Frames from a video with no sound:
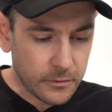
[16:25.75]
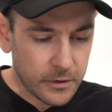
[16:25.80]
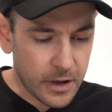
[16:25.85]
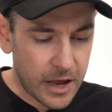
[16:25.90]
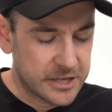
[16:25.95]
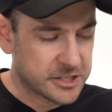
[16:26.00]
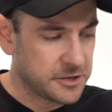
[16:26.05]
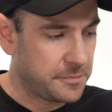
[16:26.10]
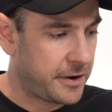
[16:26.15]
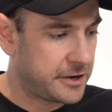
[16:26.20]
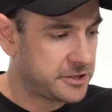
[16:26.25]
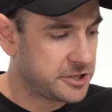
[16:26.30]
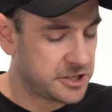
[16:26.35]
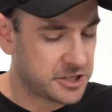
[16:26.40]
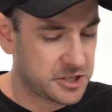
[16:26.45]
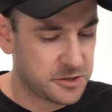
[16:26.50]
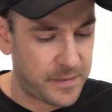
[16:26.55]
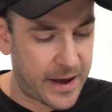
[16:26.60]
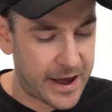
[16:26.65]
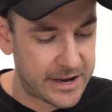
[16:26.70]
as a bunch
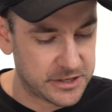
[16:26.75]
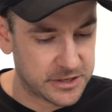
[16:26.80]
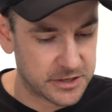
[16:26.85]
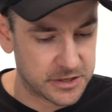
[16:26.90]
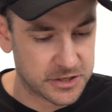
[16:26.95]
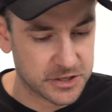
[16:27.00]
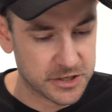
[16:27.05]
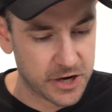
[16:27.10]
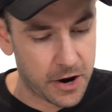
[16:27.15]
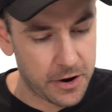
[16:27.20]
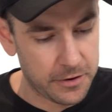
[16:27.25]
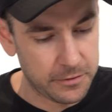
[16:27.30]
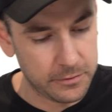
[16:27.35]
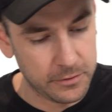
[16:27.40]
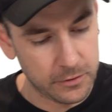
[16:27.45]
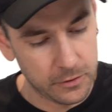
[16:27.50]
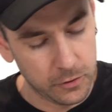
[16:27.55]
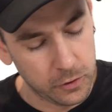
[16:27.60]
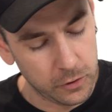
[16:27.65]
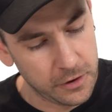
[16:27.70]
of spacers. So
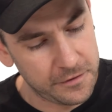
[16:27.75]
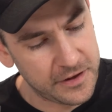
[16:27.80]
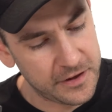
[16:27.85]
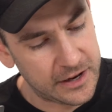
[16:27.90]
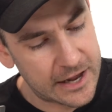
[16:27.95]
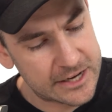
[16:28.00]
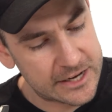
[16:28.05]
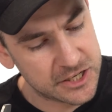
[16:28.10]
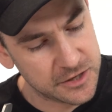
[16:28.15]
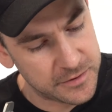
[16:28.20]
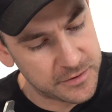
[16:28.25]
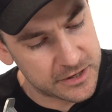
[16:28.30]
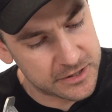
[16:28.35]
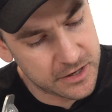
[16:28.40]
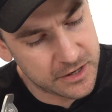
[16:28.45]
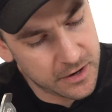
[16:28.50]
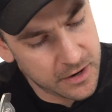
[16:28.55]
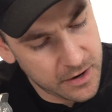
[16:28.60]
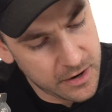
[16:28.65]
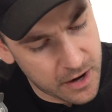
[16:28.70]
all of the
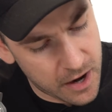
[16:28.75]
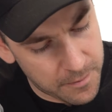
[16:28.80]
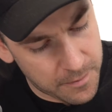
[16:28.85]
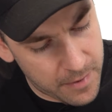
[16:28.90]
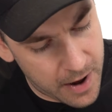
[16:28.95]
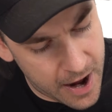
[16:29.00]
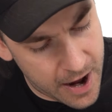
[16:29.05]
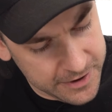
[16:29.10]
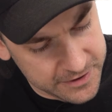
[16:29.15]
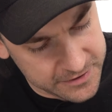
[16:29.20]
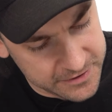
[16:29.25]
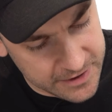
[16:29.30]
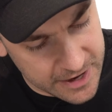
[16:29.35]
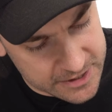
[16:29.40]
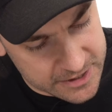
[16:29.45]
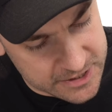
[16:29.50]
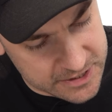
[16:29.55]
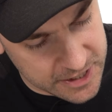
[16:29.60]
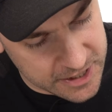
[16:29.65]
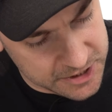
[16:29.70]
elastomers are marked
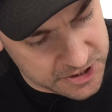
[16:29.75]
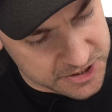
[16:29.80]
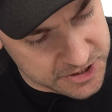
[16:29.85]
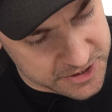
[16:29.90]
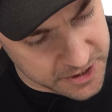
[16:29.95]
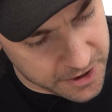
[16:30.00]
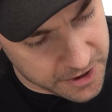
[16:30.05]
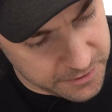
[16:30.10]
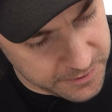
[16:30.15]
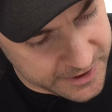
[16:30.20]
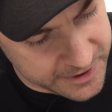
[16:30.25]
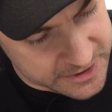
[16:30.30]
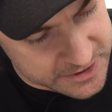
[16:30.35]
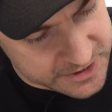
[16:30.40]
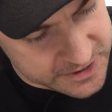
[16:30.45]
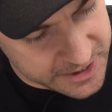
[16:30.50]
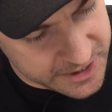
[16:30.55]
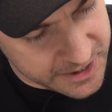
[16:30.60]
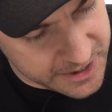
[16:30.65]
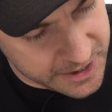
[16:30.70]
as such. So we can
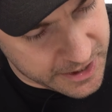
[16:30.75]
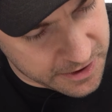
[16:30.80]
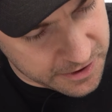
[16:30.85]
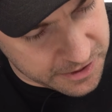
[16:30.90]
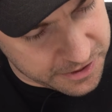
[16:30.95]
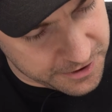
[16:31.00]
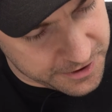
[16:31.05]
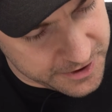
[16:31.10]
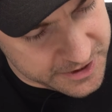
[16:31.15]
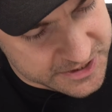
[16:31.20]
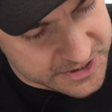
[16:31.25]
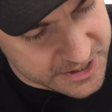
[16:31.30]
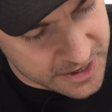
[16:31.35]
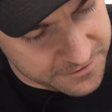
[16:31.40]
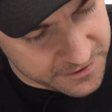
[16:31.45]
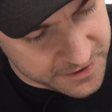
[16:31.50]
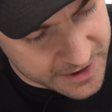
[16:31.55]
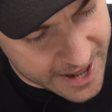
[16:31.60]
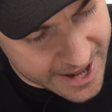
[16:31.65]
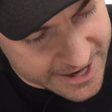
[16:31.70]
see here
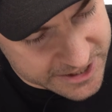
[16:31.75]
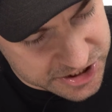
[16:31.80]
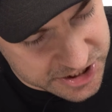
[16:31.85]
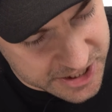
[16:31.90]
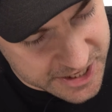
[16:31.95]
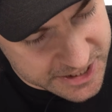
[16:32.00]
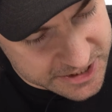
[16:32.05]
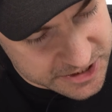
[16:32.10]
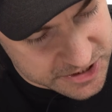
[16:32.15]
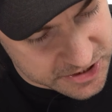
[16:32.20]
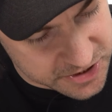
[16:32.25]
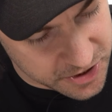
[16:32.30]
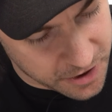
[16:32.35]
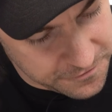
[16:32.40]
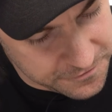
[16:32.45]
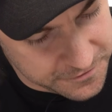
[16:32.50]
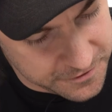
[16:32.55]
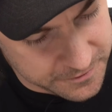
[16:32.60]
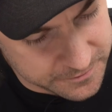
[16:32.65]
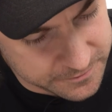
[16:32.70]
37 HE
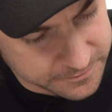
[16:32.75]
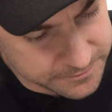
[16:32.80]
soft,